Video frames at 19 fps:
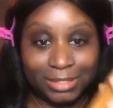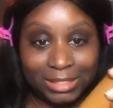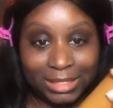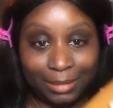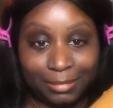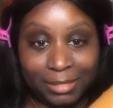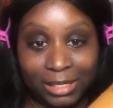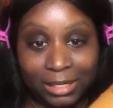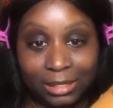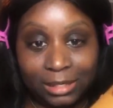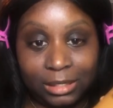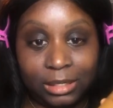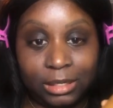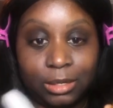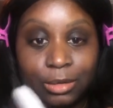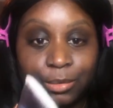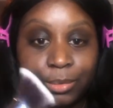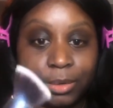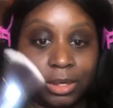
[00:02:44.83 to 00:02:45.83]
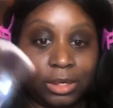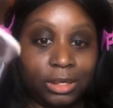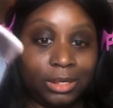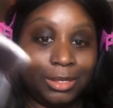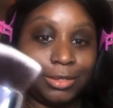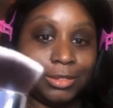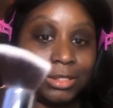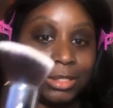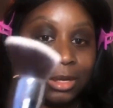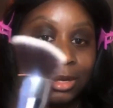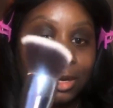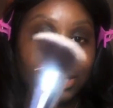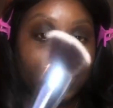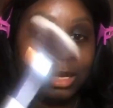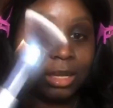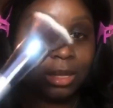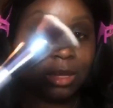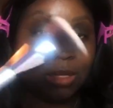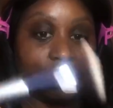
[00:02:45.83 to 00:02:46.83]
technique. We're going to use our It
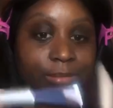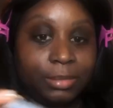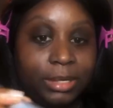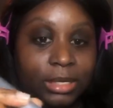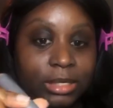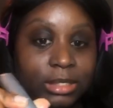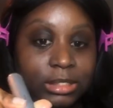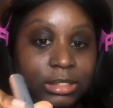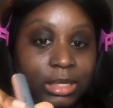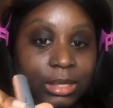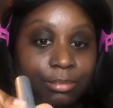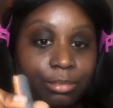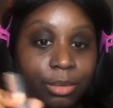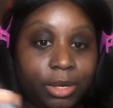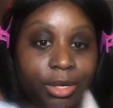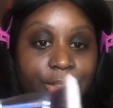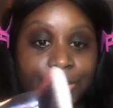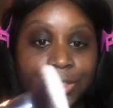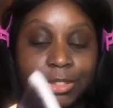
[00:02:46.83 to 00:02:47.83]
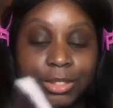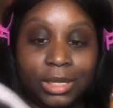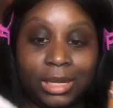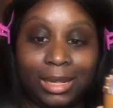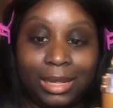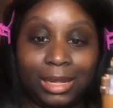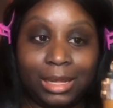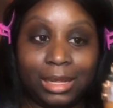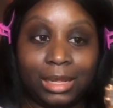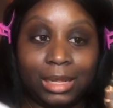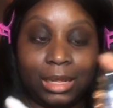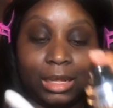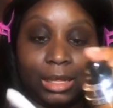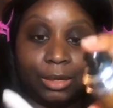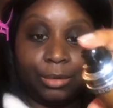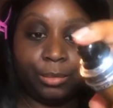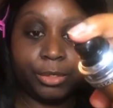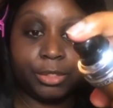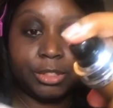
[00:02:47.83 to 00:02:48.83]
Cosmetics same brush, and we're
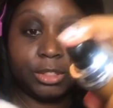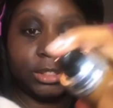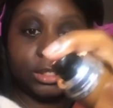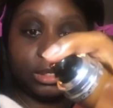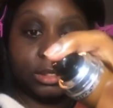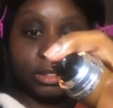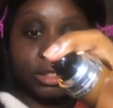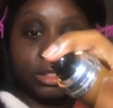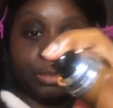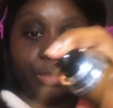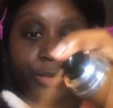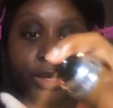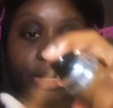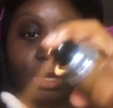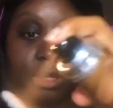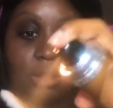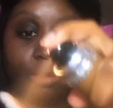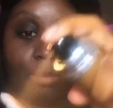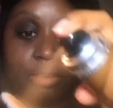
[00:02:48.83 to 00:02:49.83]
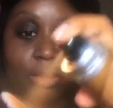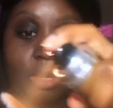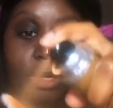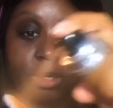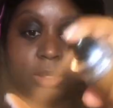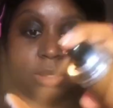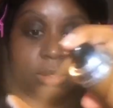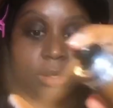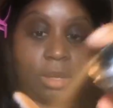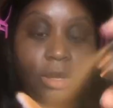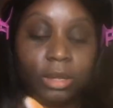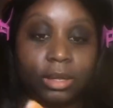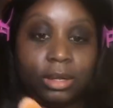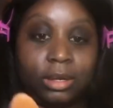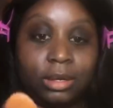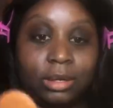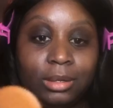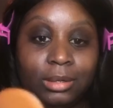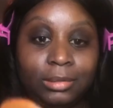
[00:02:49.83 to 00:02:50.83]
just going to spray the product on.
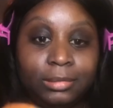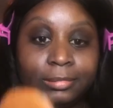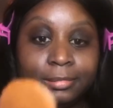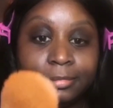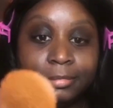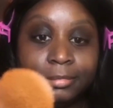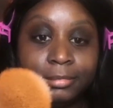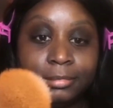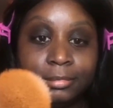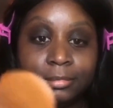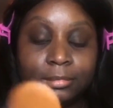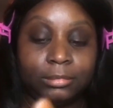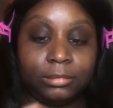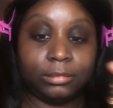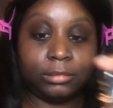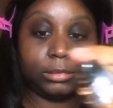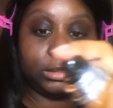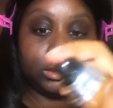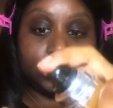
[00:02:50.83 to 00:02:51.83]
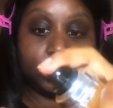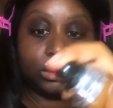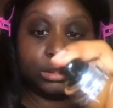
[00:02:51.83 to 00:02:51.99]
So,